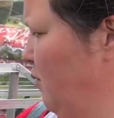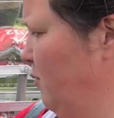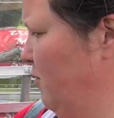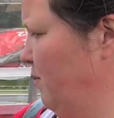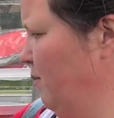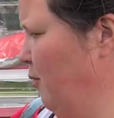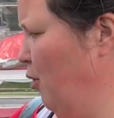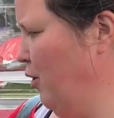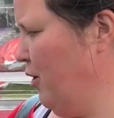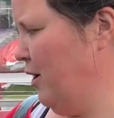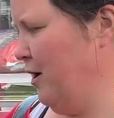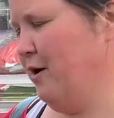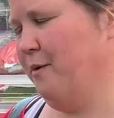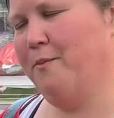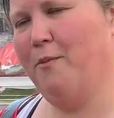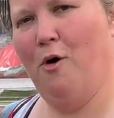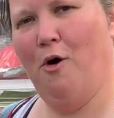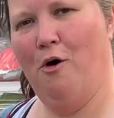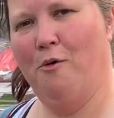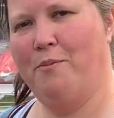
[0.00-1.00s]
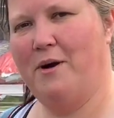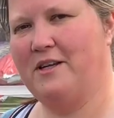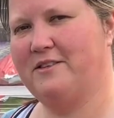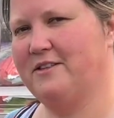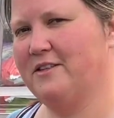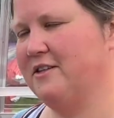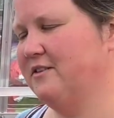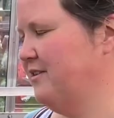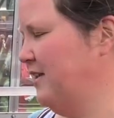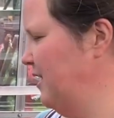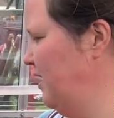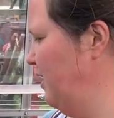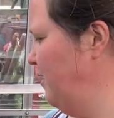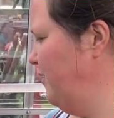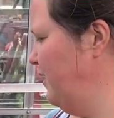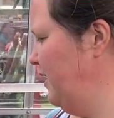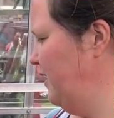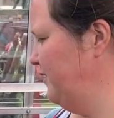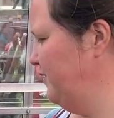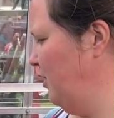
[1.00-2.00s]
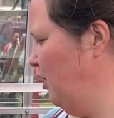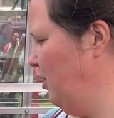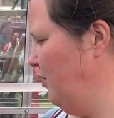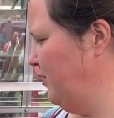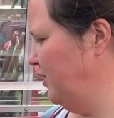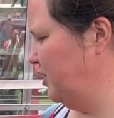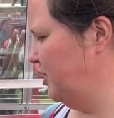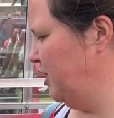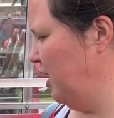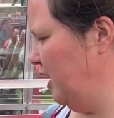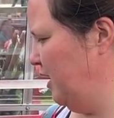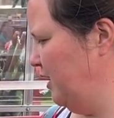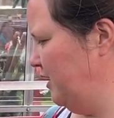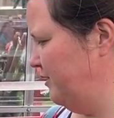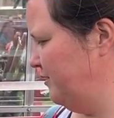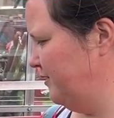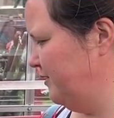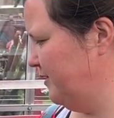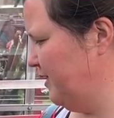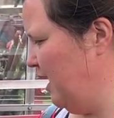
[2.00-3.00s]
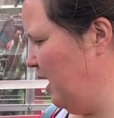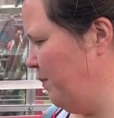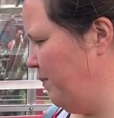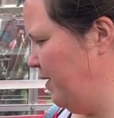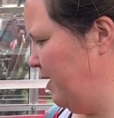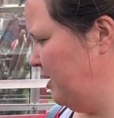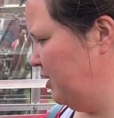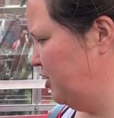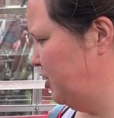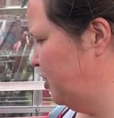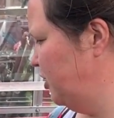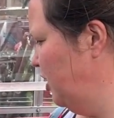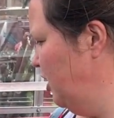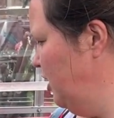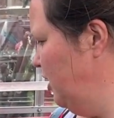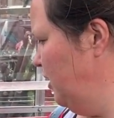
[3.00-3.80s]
More brassicas here. These are the giant cabbage,